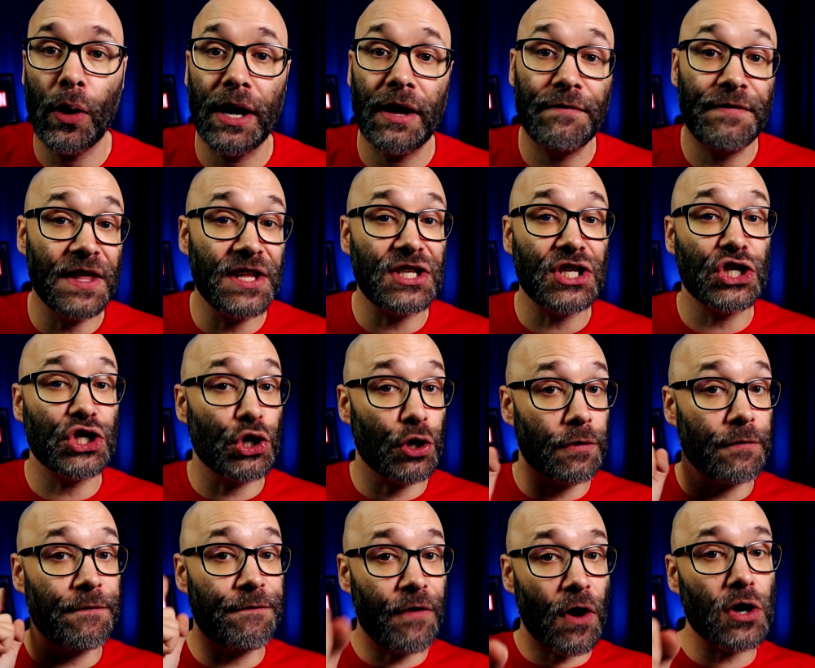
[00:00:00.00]
If this is
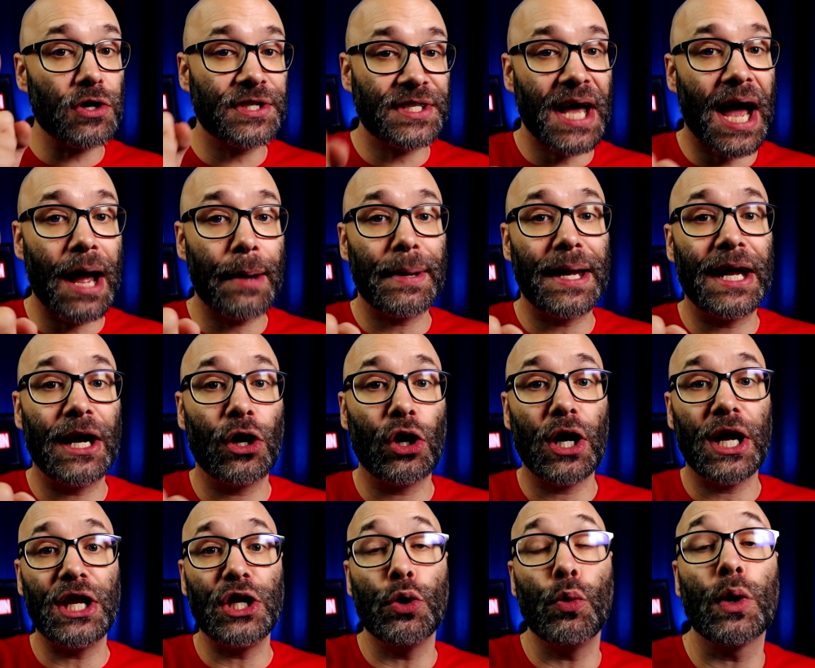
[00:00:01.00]
your first time here
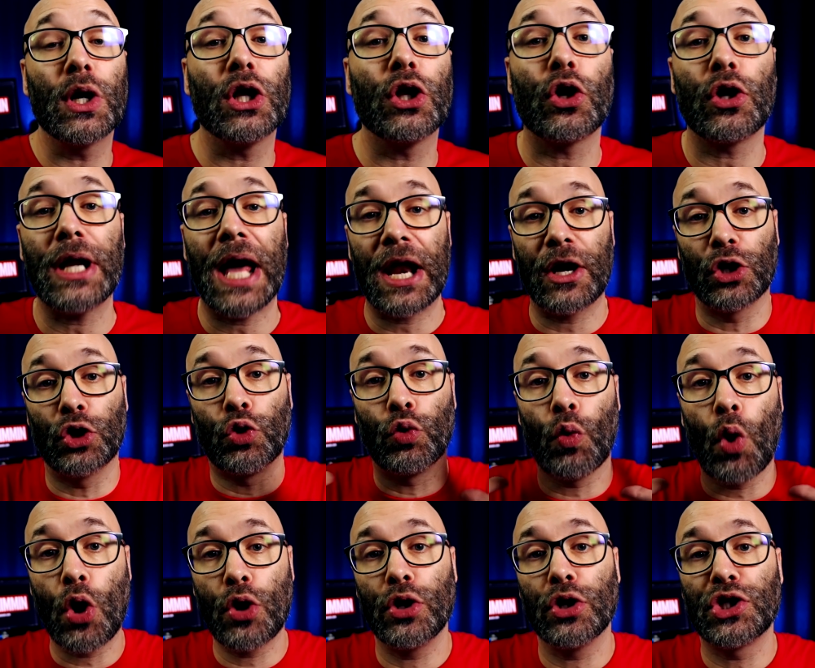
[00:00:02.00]
and you want to learn how to
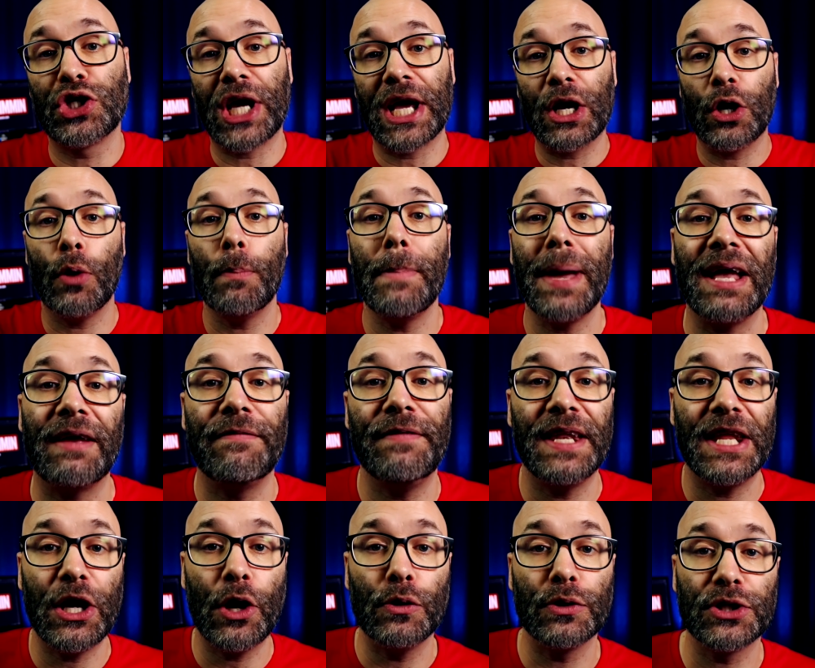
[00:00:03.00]
grow your channel, make
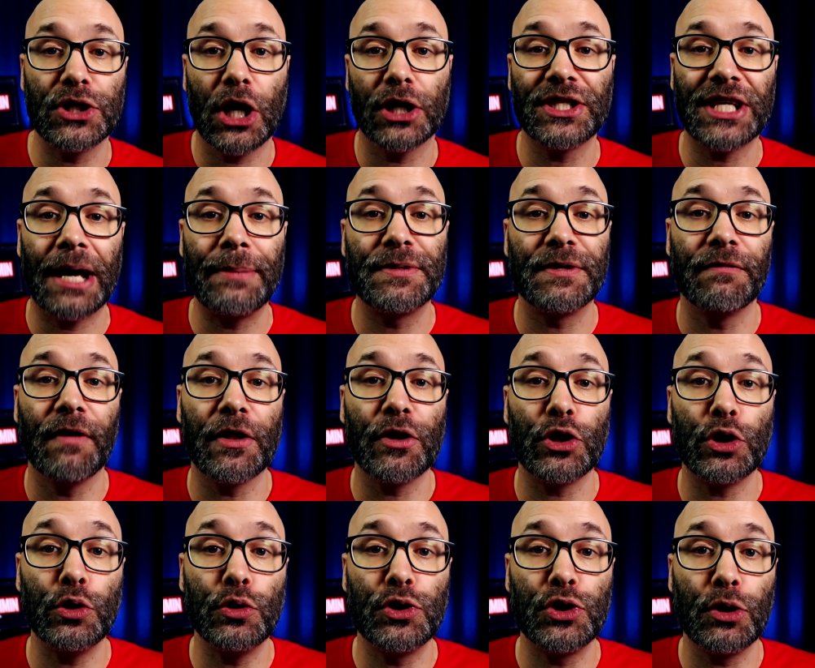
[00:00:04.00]
videos, and all types of other
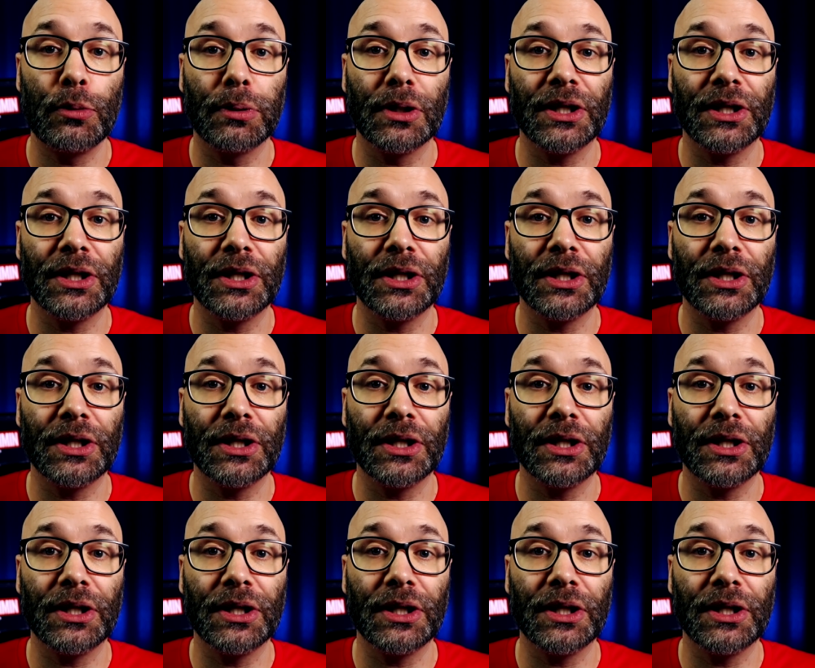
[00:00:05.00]
YouTube